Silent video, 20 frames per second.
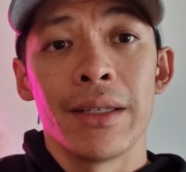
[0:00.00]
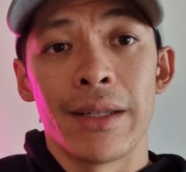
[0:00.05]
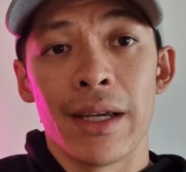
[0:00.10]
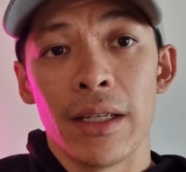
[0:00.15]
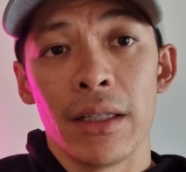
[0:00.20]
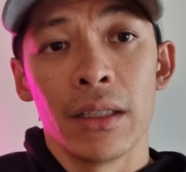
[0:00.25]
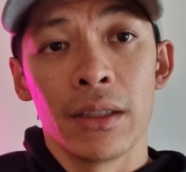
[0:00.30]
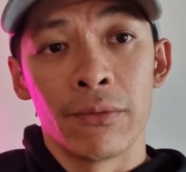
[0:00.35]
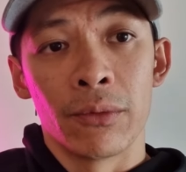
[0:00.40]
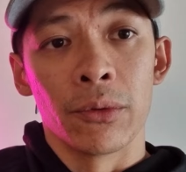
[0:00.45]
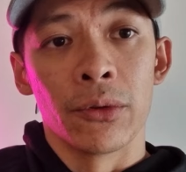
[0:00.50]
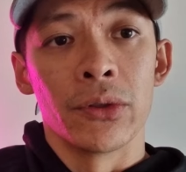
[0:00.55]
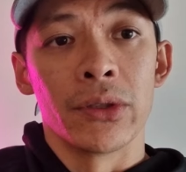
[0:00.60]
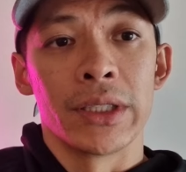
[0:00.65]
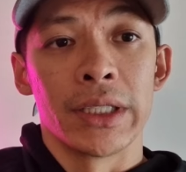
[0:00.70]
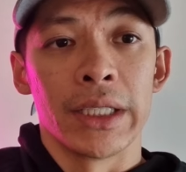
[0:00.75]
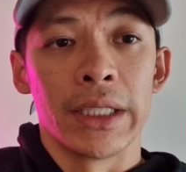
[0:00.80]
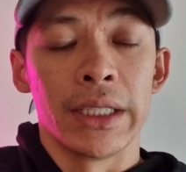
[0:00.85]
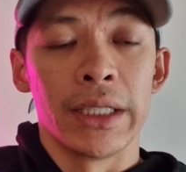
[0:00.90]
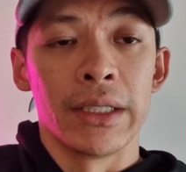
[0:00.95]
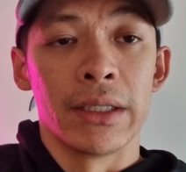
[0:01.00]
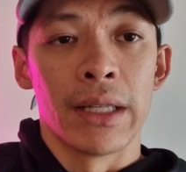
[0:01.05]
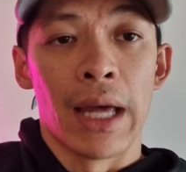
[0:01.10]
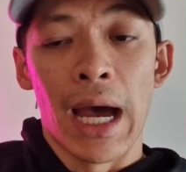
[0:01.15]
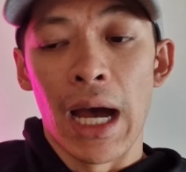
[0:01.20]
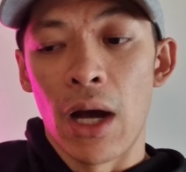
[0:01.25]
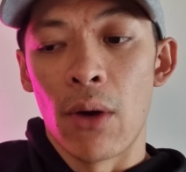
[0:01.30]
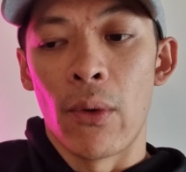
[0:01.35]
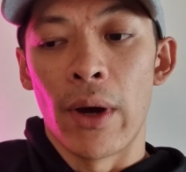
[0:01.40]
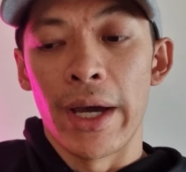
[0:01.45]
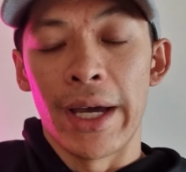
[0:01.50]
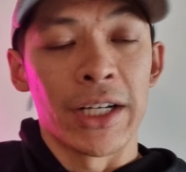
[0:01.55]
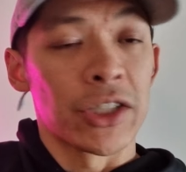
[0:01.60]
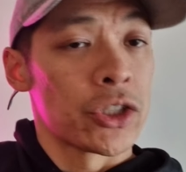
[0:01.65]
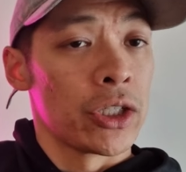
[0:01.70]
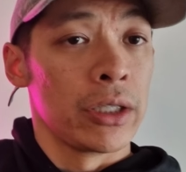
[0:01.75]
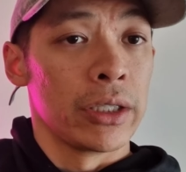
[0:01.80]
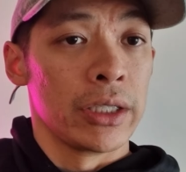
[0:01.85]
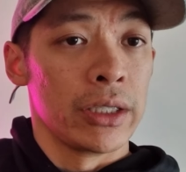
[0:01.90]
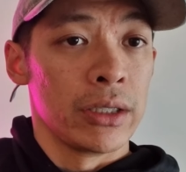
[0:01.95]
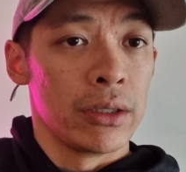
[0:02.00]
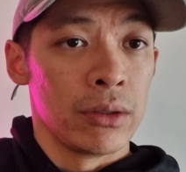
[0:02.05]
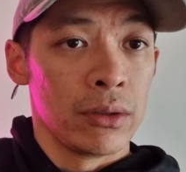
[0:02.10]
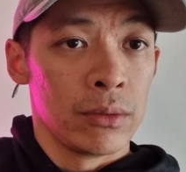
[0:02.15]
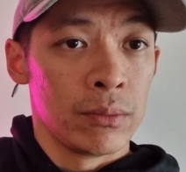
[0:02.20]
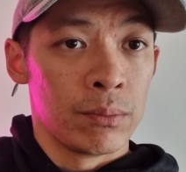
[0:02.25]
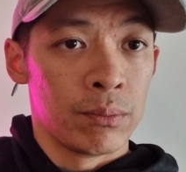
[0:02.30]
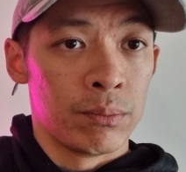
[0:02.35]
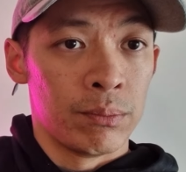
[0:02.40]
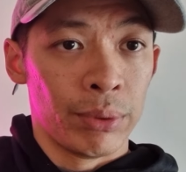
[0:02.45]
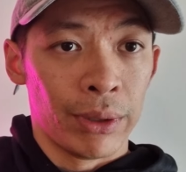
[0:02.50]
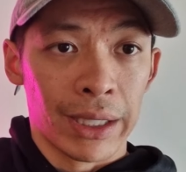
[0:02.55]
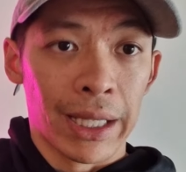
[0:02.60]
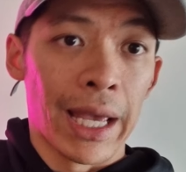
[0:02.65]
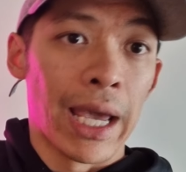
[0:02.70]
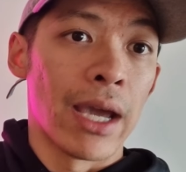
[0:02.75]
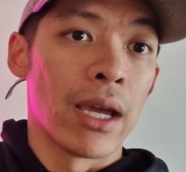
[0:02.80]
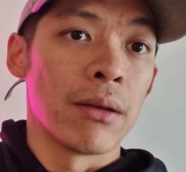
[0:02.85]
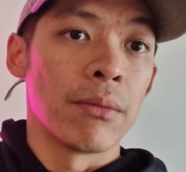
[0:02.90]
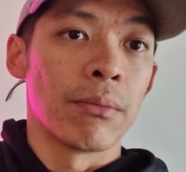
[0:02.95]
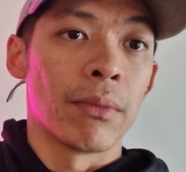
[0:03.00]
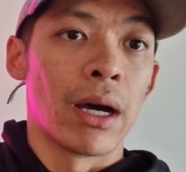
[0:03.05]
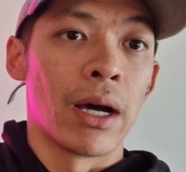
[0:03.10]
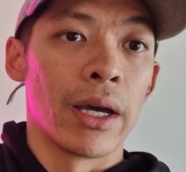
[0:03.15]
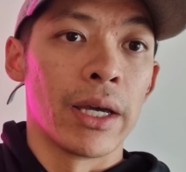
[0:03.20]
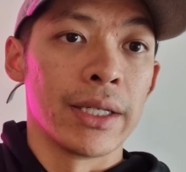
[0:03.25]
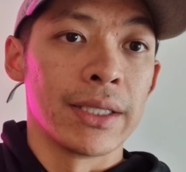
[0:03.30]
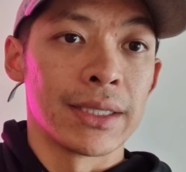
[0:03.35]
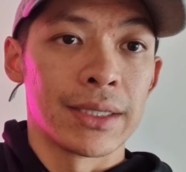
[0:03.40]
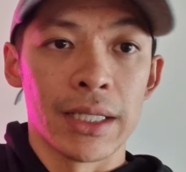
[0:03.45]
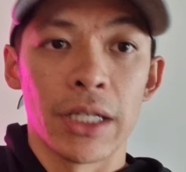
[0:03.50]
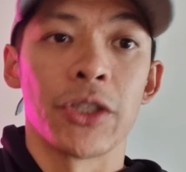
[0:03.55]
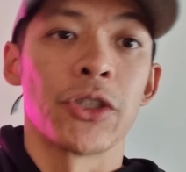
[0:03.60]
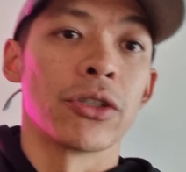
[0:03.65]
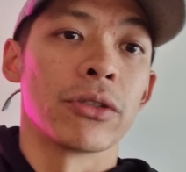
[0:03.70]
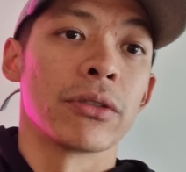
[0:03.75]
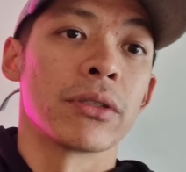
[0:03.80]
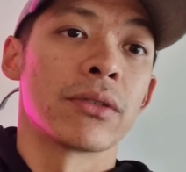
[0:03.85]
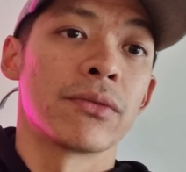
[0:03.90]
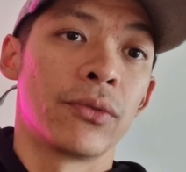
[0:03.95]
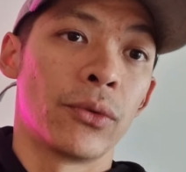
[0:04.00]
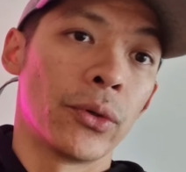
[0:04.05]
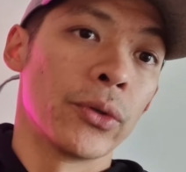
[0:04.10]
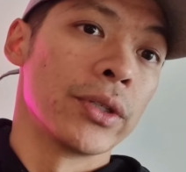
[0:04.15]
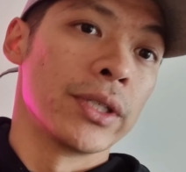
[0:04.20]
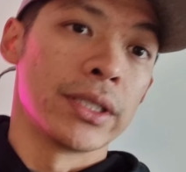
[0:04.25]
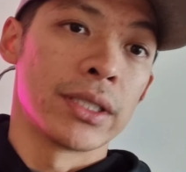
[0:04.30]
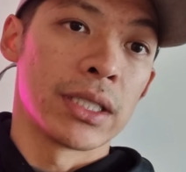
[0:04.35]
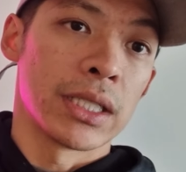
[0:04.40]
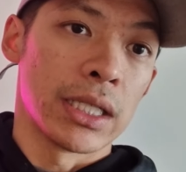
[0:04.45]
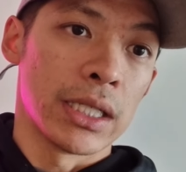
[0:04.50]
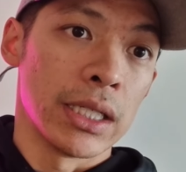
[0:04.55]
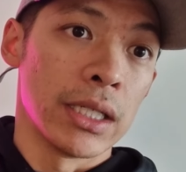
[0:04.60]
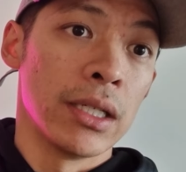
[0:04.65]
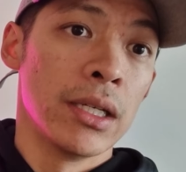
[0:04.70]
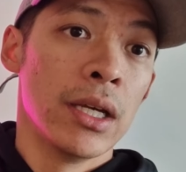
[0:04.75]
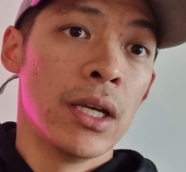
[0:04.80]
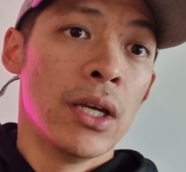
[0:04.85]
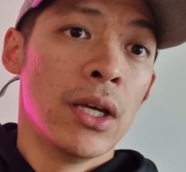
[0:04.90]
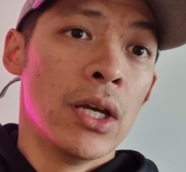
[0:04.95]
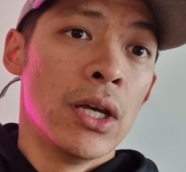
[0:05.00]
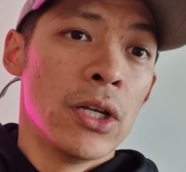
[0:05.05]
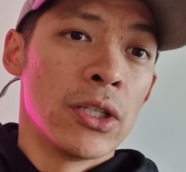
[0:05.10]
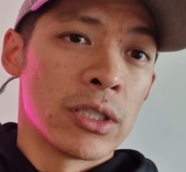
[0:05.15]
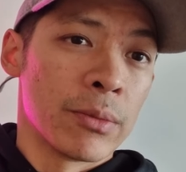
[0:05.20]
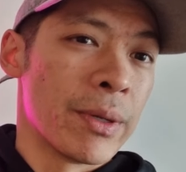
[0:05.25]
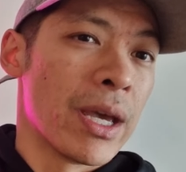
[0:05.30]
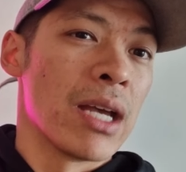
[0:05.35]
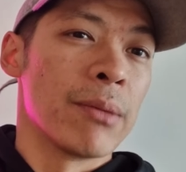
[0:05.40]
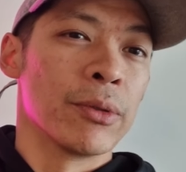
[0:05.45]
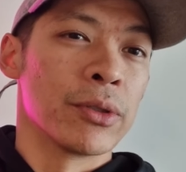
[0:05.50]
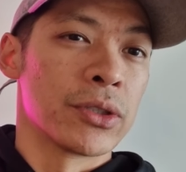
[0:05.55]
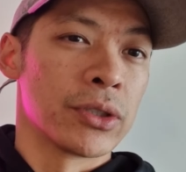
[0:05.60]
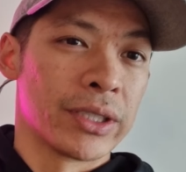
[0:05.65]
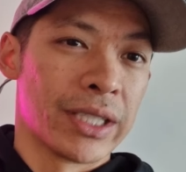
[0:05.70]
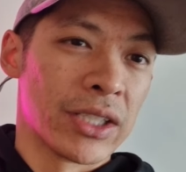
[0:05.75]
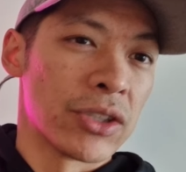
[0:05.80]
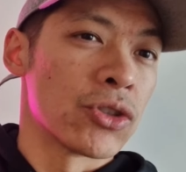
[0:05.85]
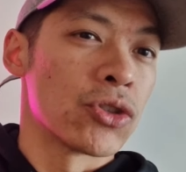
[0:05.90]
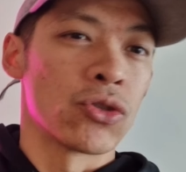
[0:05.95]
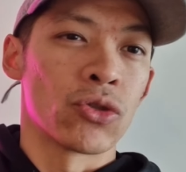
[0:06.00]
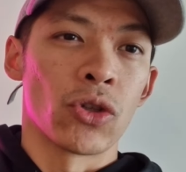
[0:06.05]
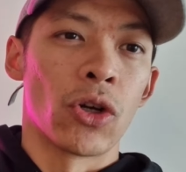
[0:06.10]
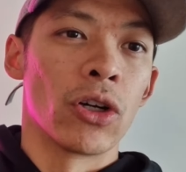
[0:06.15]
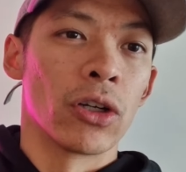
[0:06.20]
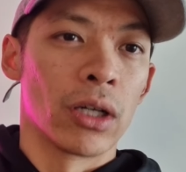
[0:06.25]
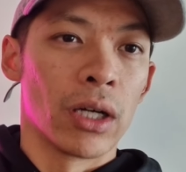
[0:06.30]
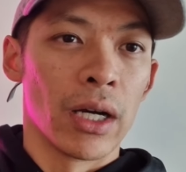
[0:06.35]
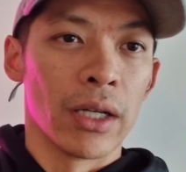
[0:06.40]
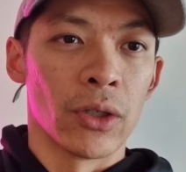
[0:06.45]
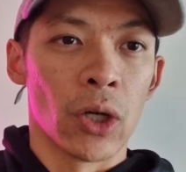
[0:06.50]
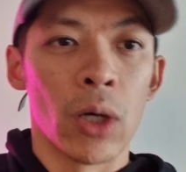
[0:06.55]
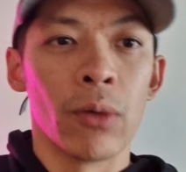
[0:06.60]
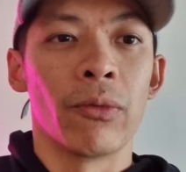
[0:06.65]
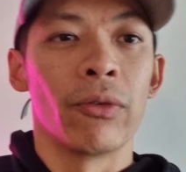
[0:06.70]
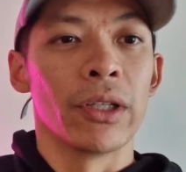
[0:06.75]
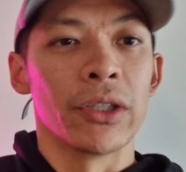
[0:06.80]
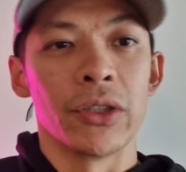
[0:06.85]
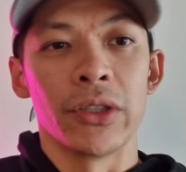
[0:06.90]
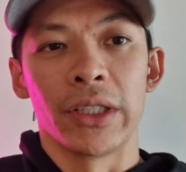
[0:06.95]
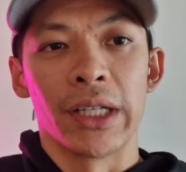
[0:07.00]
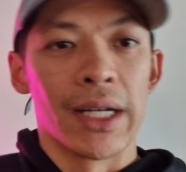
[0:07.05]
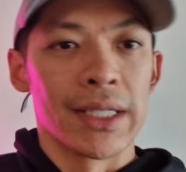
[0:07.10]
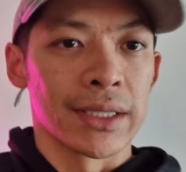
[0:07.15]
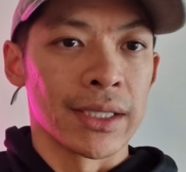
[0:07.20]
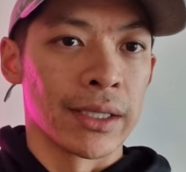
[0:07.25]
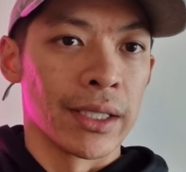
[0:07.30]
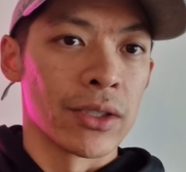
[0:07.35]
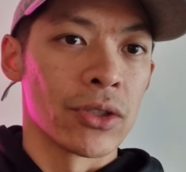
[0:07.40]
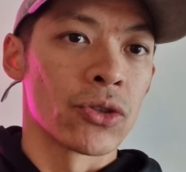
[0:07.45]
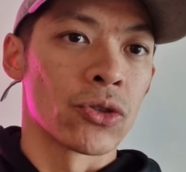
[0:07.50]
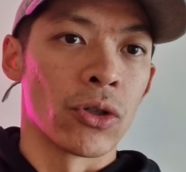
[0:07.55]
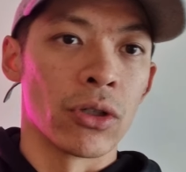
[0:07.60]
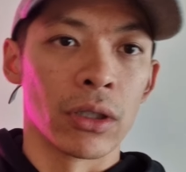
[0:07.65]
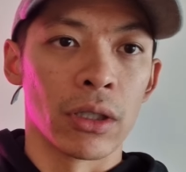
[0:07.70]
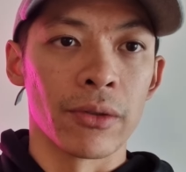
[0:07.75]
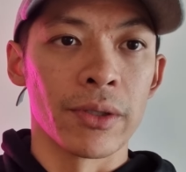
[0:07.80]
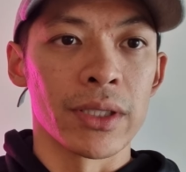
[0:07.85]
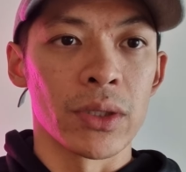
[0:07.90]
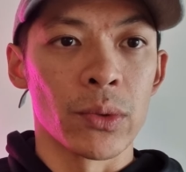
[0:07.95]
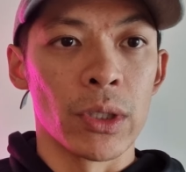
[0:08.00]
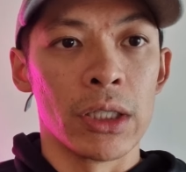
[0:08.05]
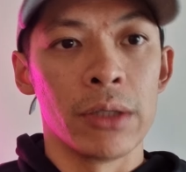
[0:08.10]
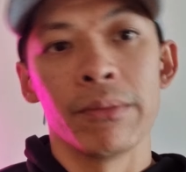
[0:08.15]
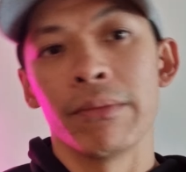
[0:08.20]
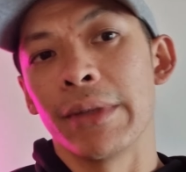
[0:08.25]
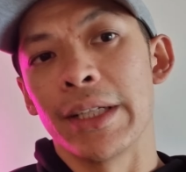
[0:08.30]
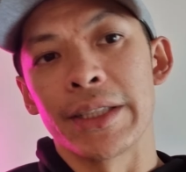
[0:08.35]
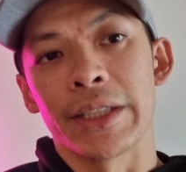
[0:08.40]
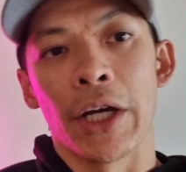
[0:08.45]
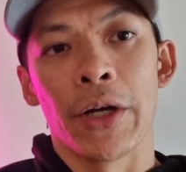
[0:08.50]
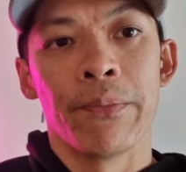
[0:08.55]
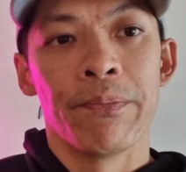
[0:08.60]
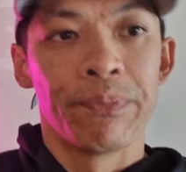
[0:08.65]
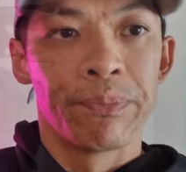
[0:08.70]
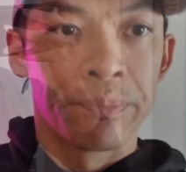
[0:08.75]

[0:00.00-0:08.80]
deadlift routine, how I actually plan my sessions for this heat to be able to get stronger, and hopefully you guys can get stronger as well. Let's go.